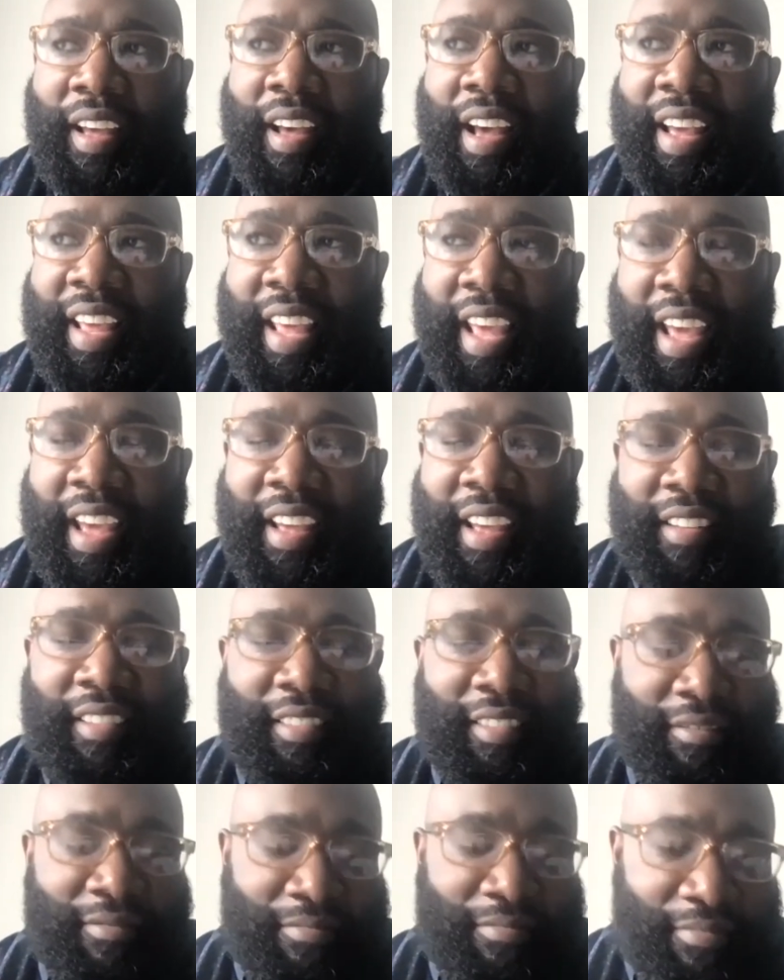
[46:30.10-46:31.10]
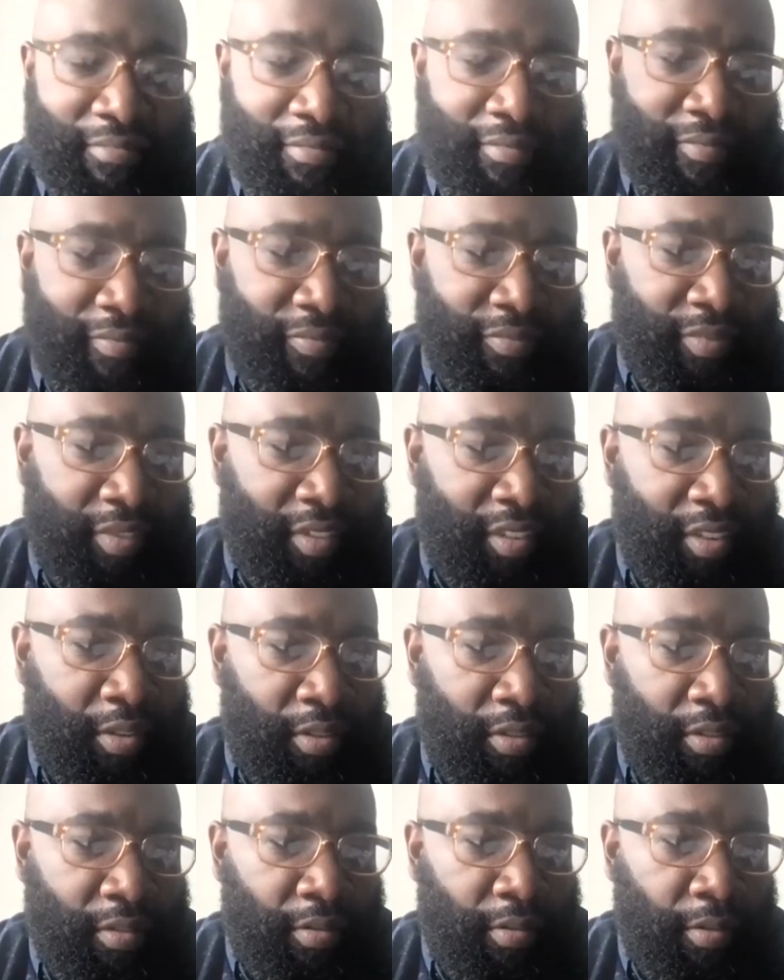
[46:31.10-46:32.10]
again,
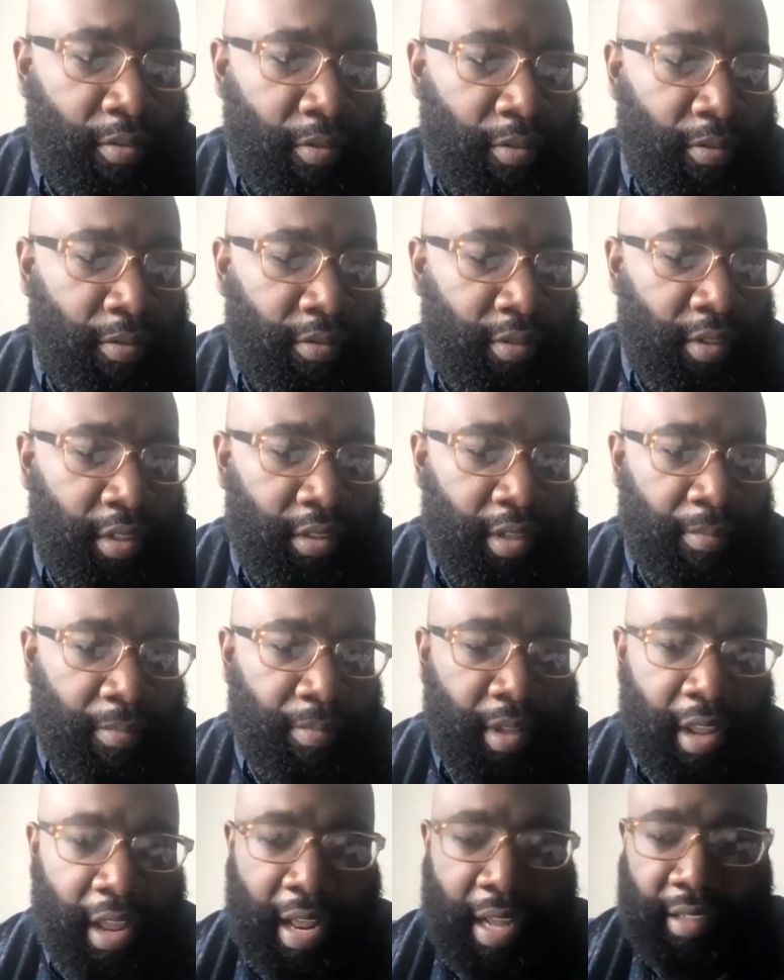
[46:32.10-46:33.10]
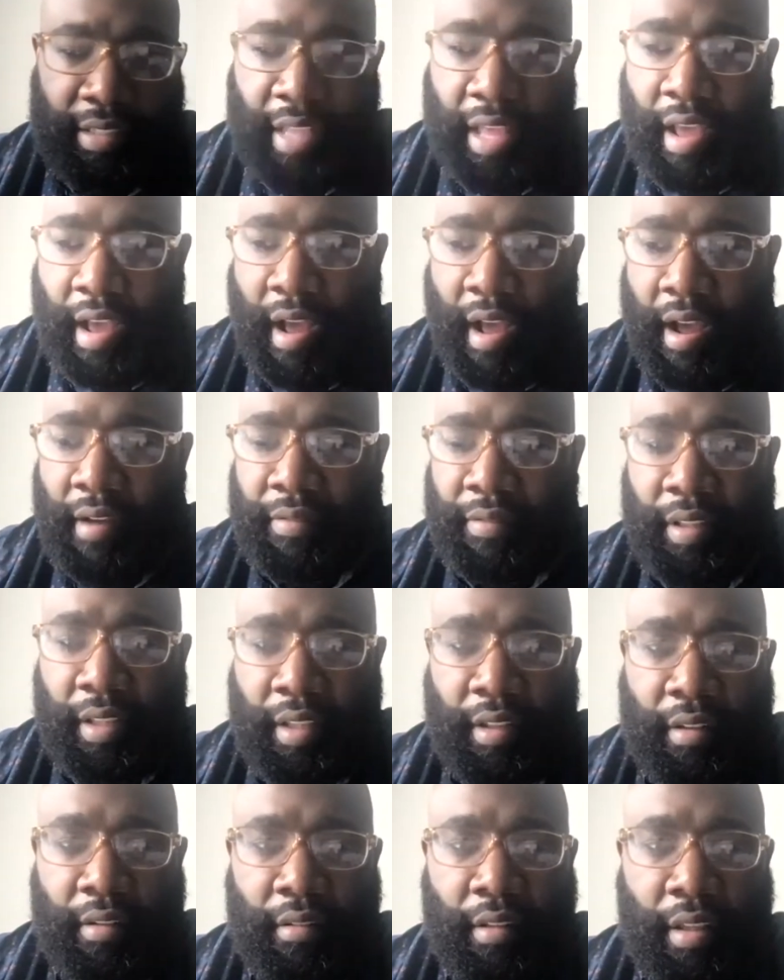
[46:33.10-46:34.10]
to something I say
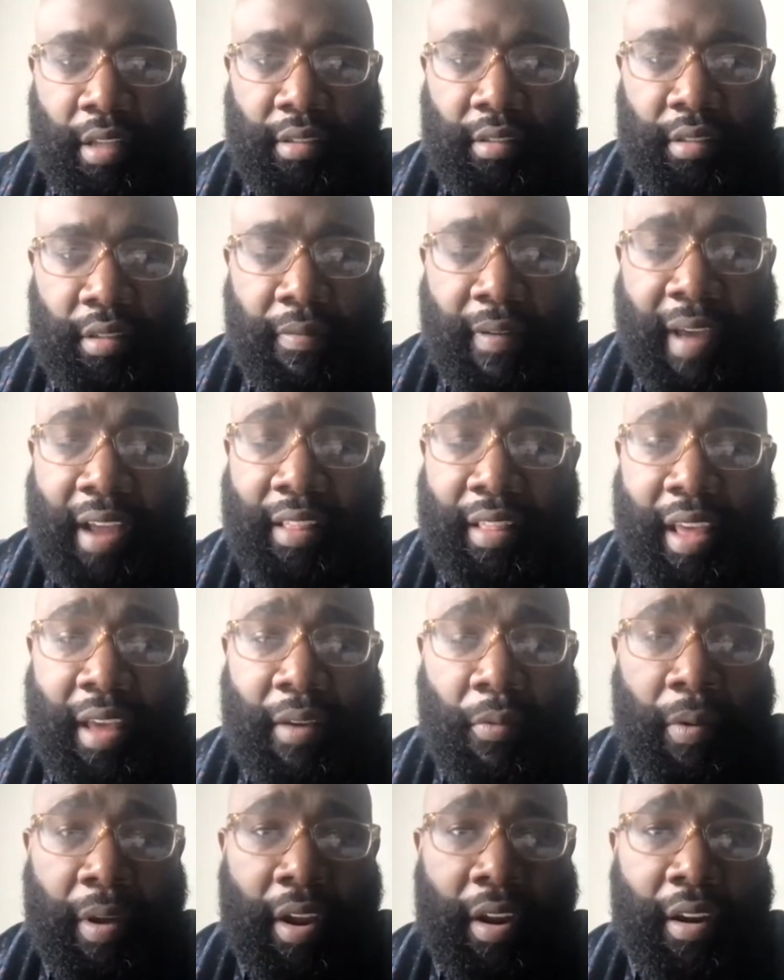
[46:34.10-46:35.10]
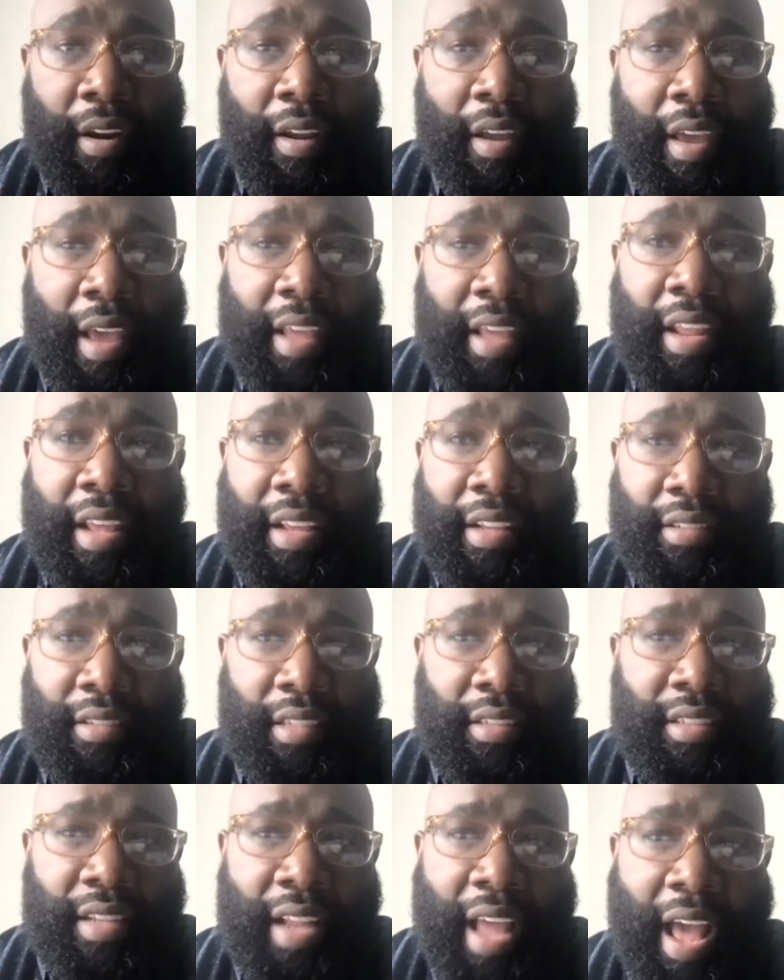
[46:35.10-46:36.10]
often is the fact that
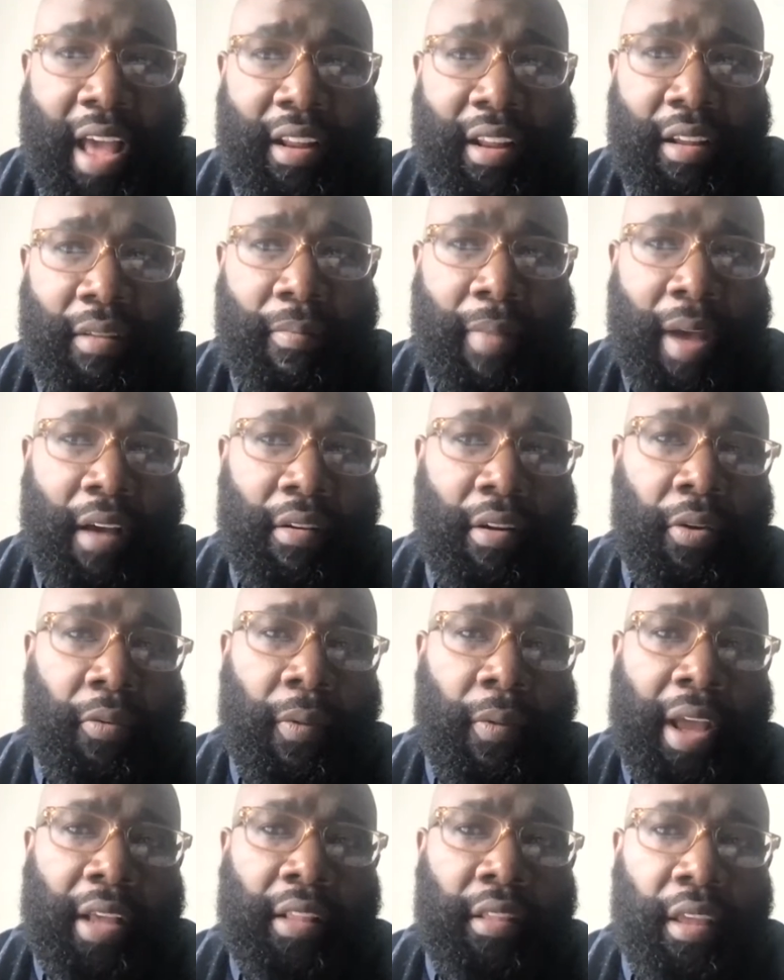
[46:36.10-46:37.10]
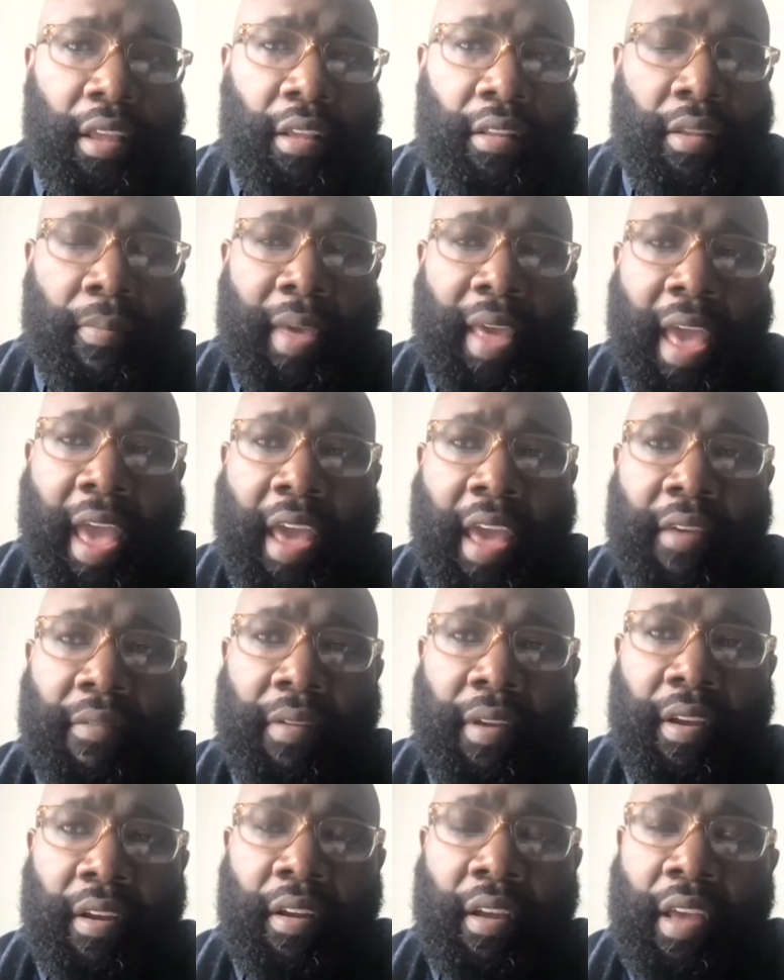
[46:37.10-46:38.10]
it's not about correcting the
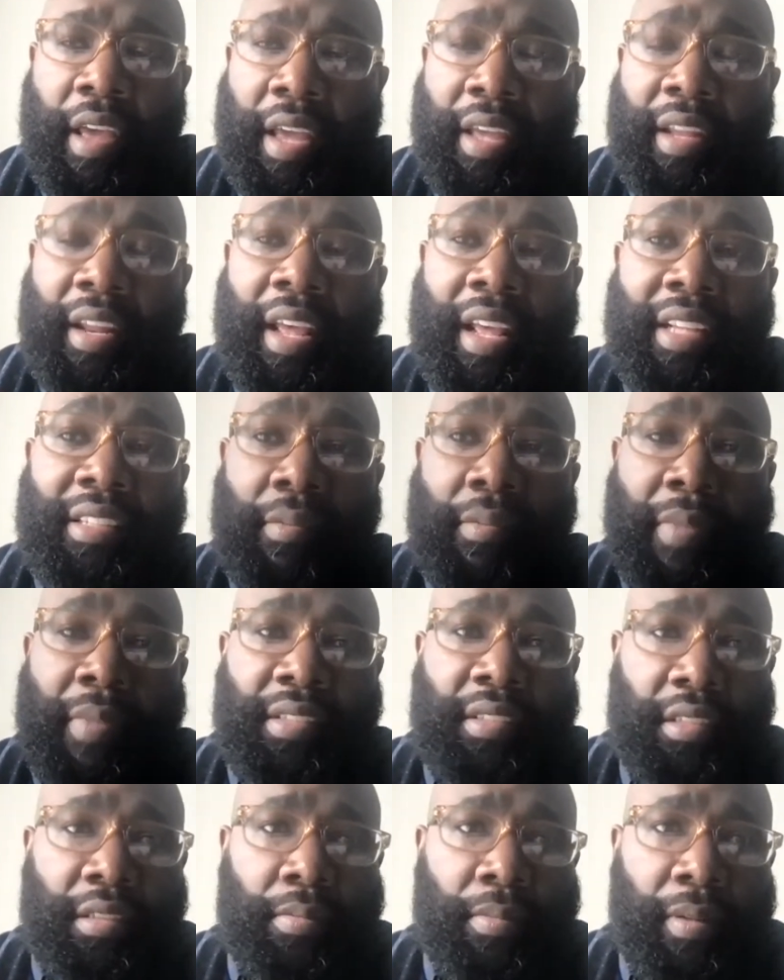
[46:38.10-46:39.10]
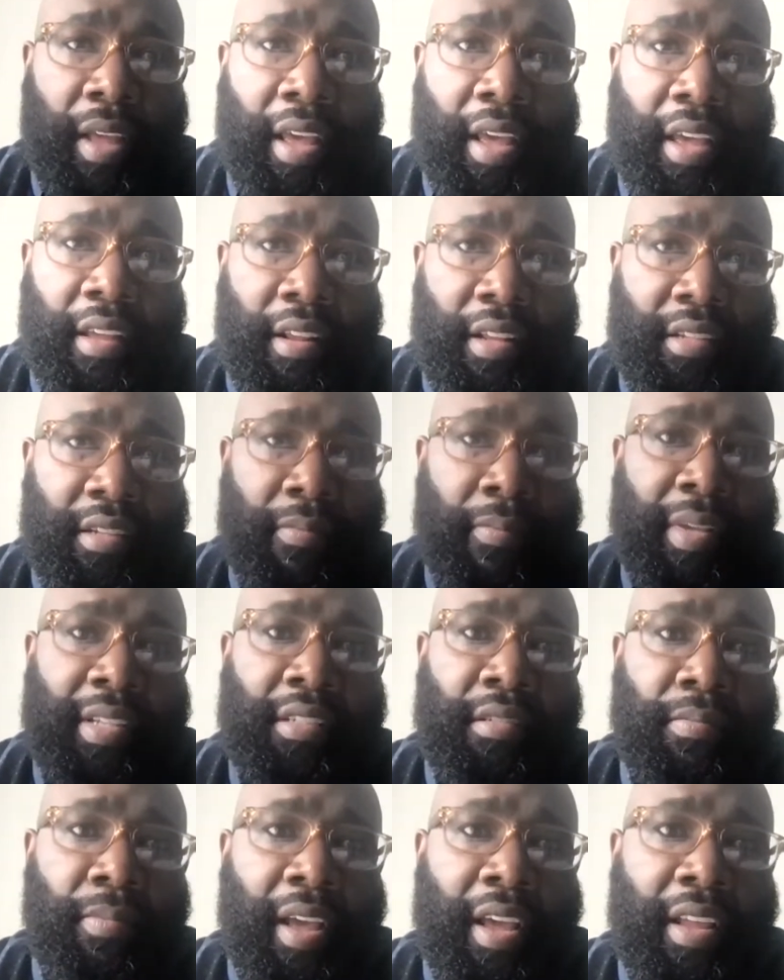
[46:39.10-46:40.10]
behavior. It is a business plan. It's a
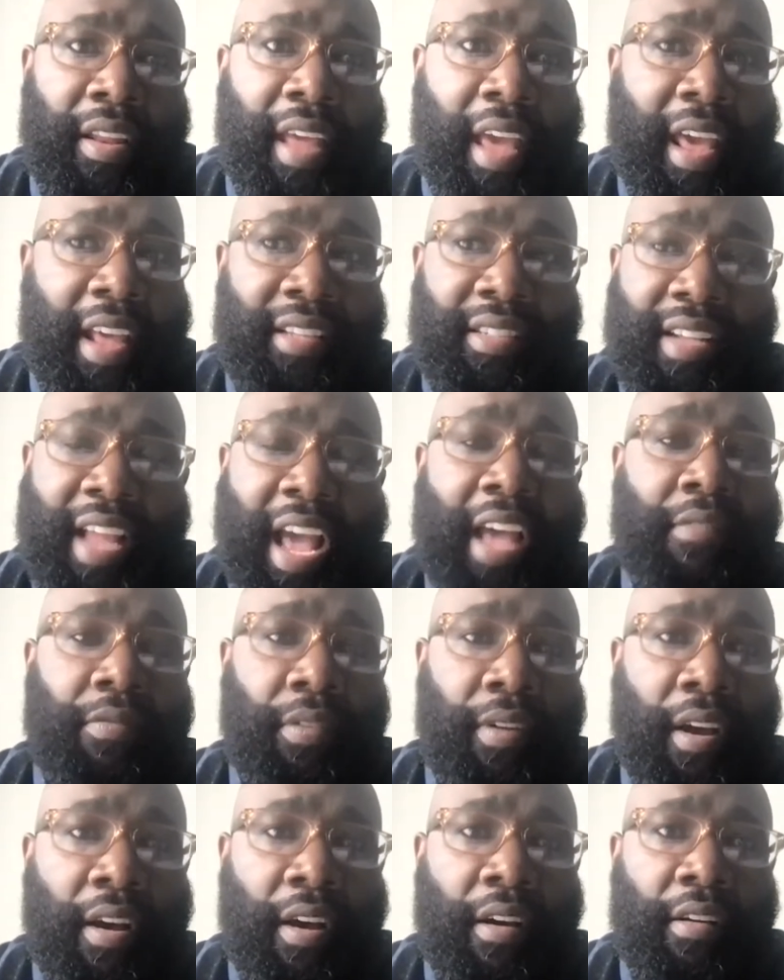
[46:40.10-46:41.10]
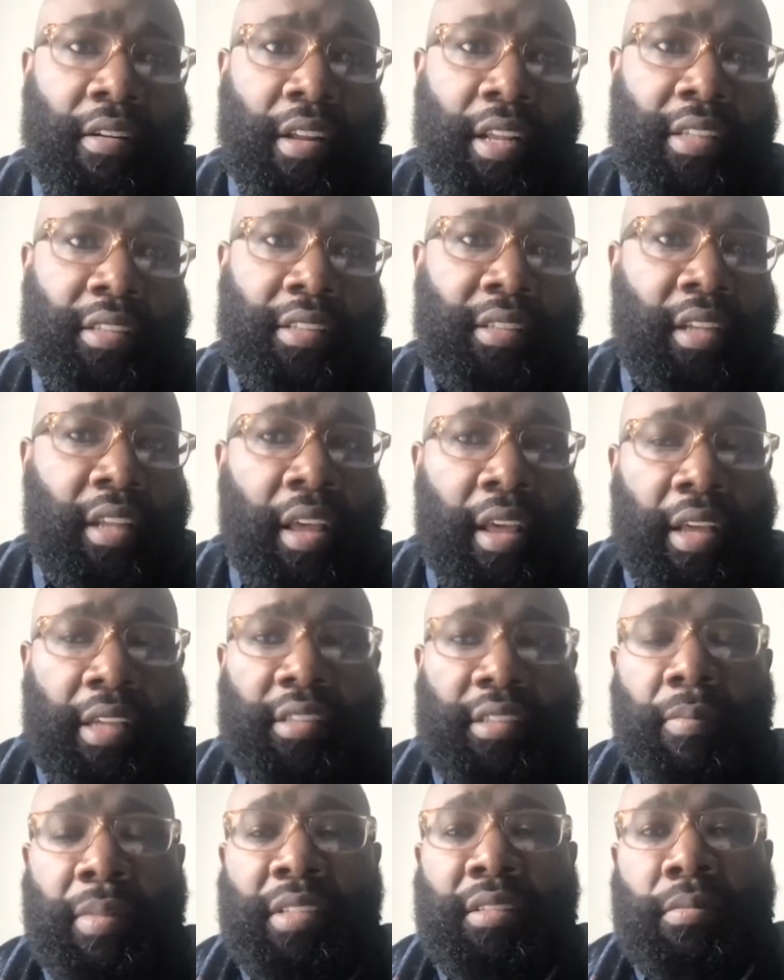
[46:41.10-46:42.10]
business plan that is not flawed. Is a
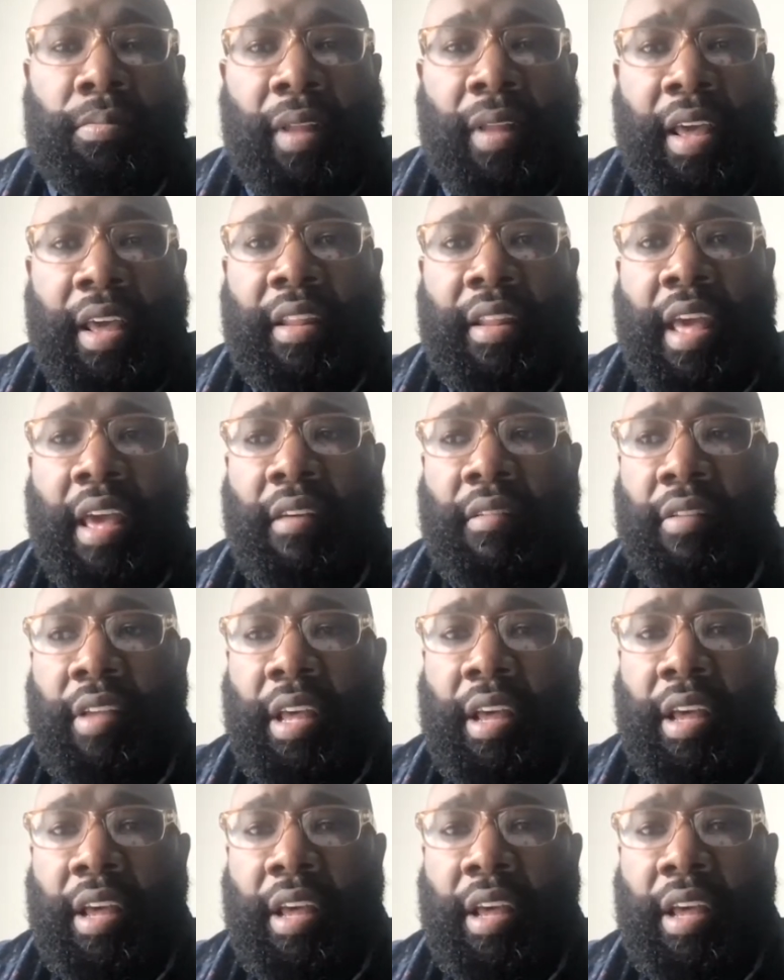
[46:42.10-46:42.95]
business plan that